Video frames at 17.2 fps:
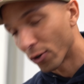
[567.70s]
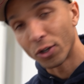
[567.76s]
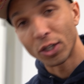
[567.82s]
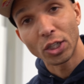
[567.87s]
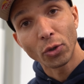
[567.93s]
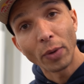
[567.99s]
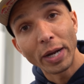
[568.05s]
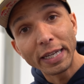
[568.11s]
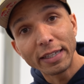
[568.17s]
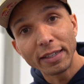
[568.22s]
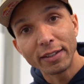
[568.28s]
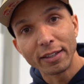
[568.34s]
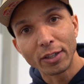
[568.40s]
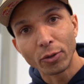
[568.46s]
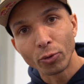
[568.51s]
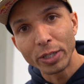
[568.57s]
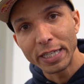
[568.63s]
or 20
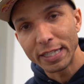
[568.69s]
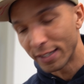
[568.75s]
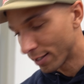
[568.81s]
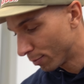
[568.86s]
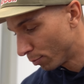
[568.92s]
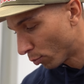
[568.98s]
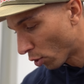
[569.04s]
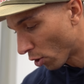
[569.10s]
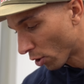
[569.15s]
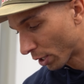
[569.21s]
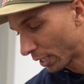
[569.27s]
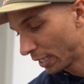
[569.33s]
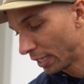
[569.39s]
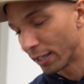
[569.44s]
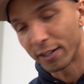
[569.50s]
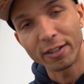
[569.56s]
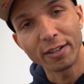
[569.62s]
degrees more
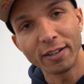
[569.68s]
here